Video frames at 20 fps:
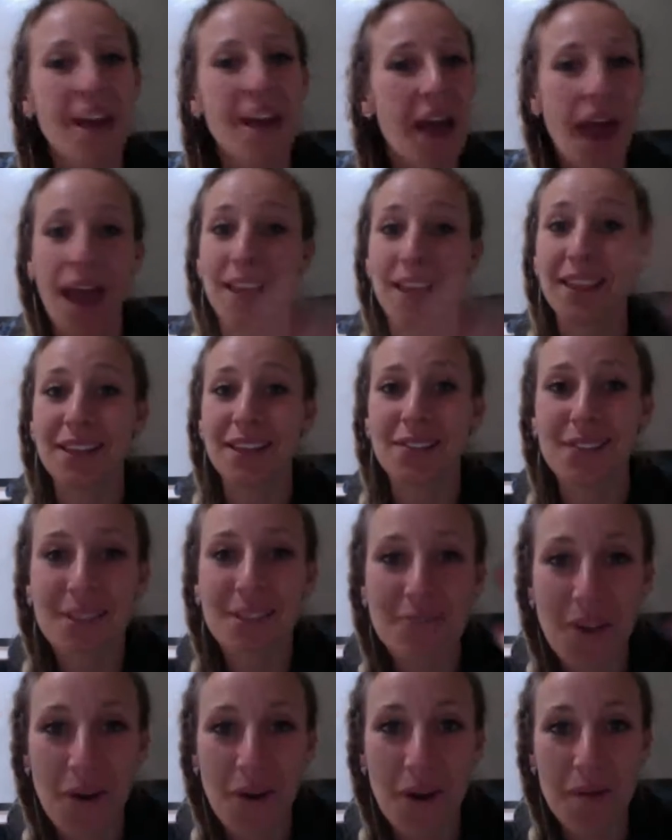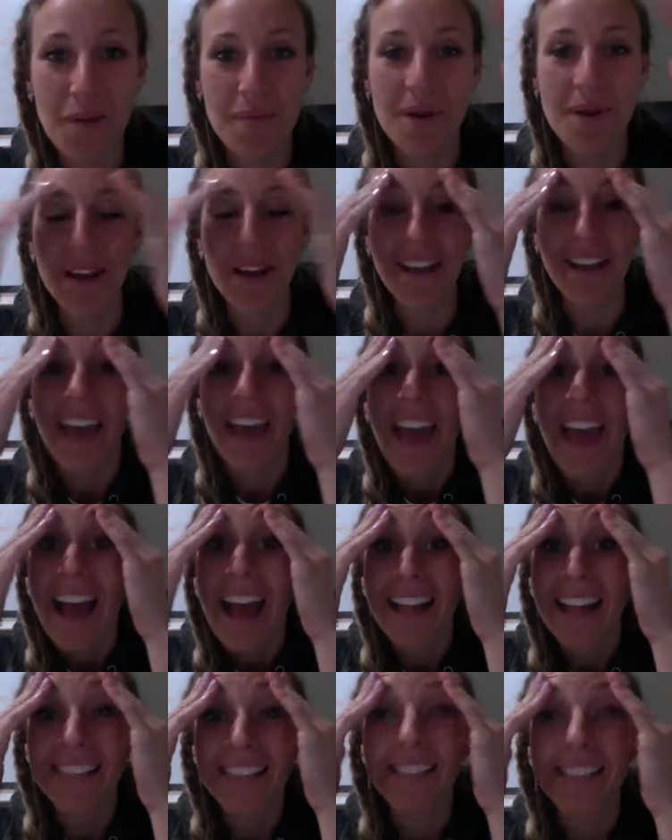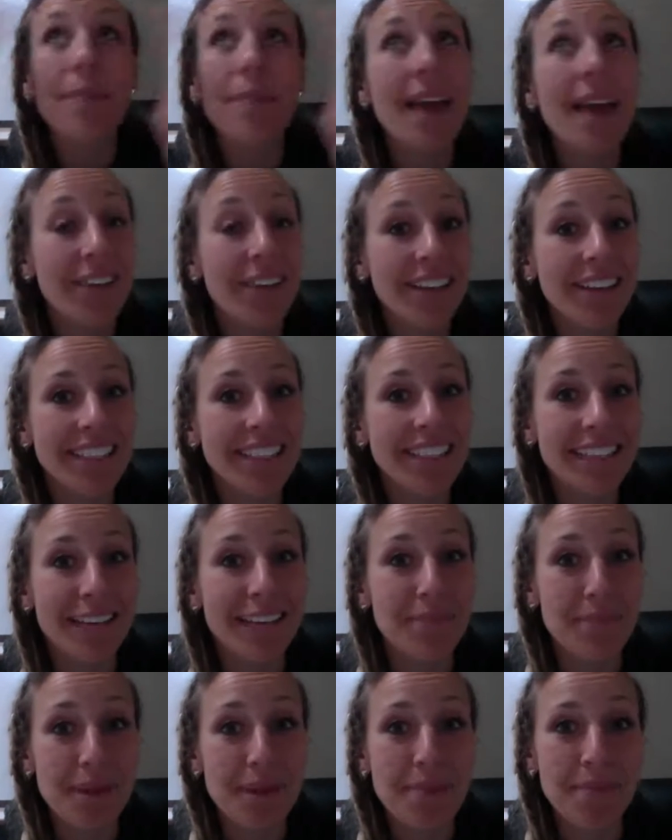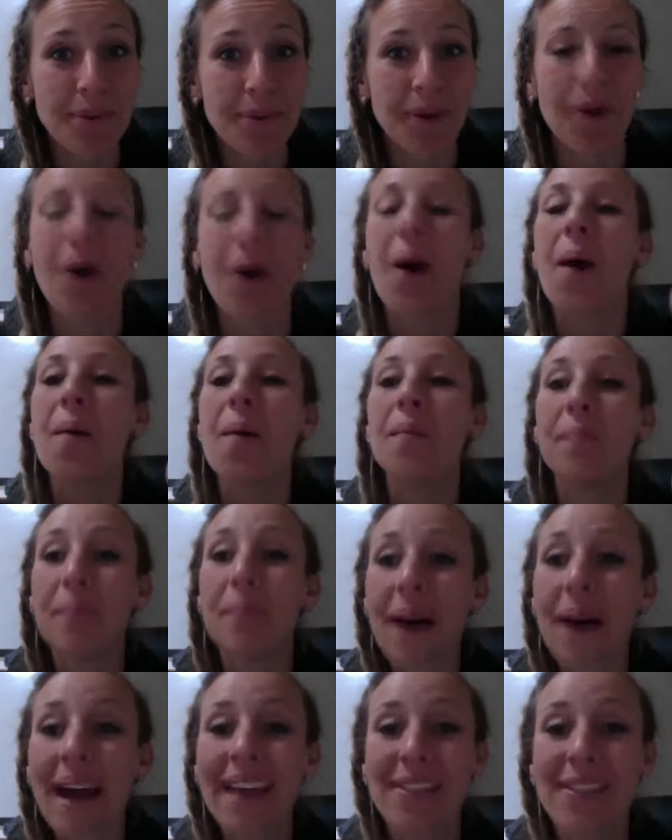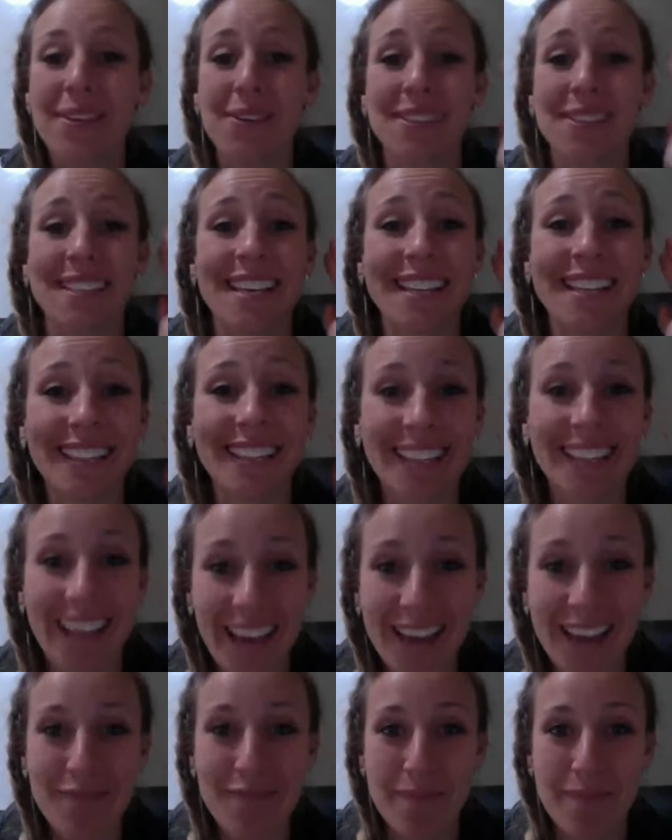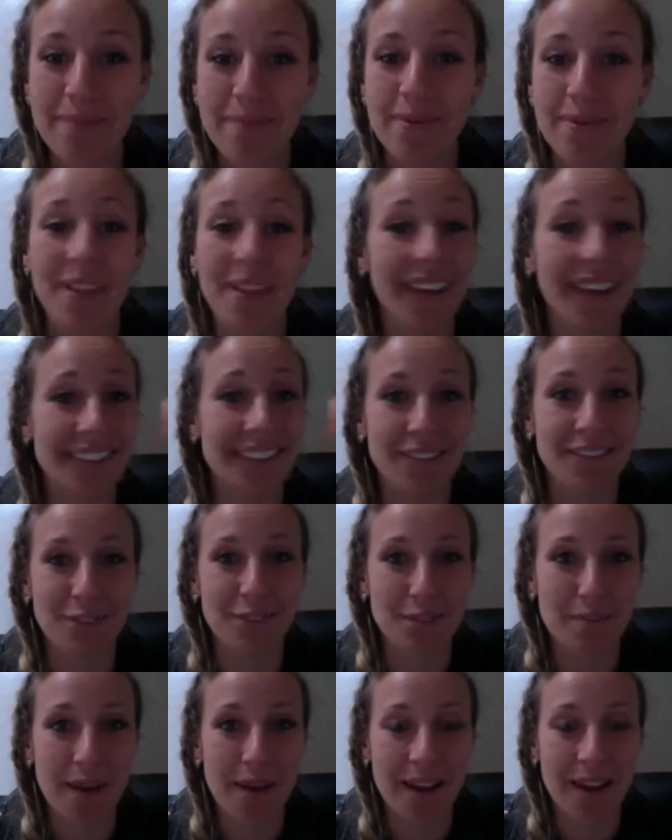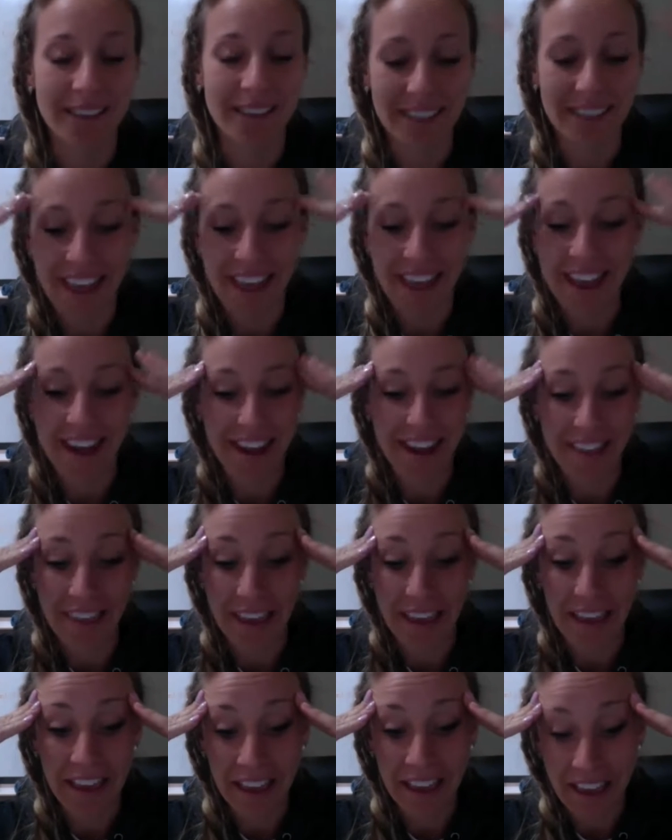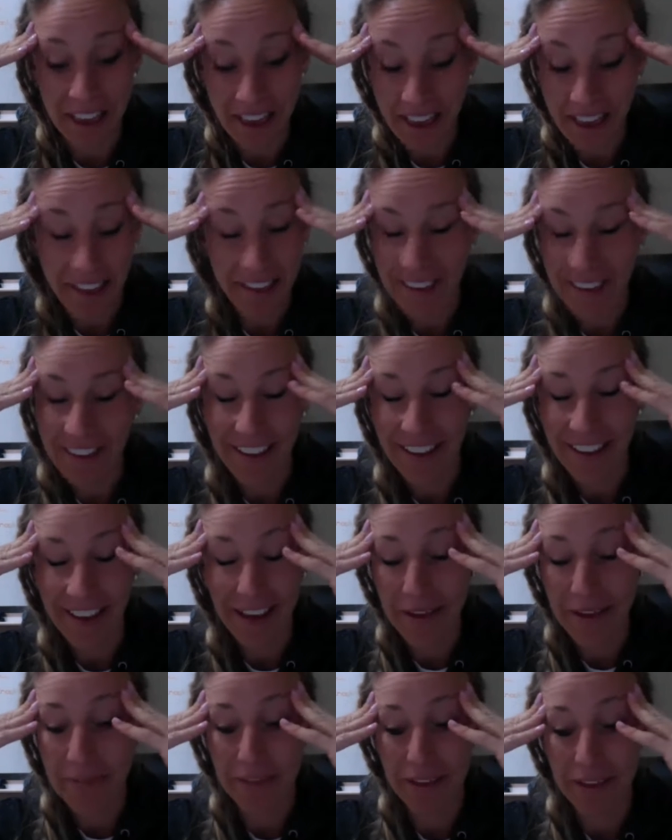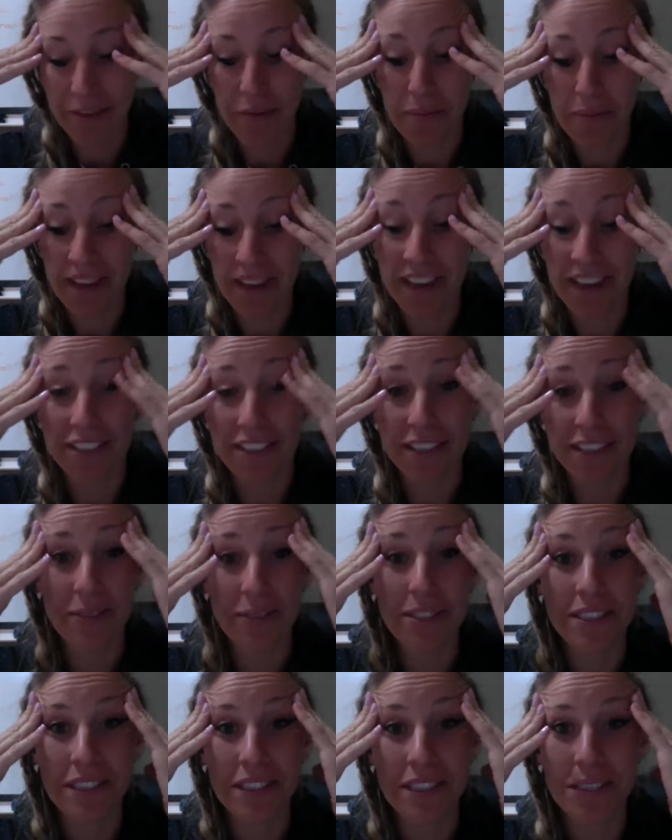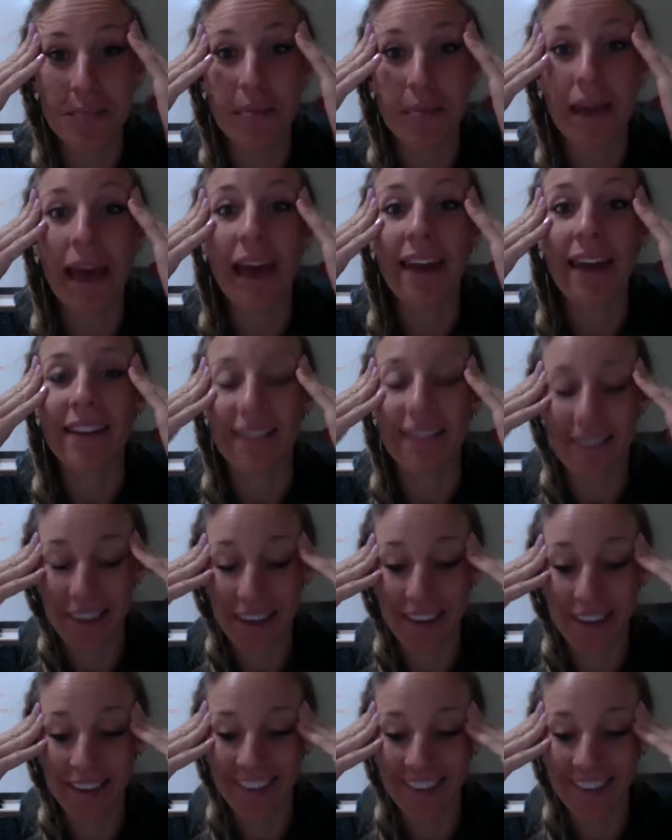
I literally wrote a book, and somehow I did get people, but there was a lot of people that didn't respond, and like, I'm like, oh my gosh, that was such a bad thing.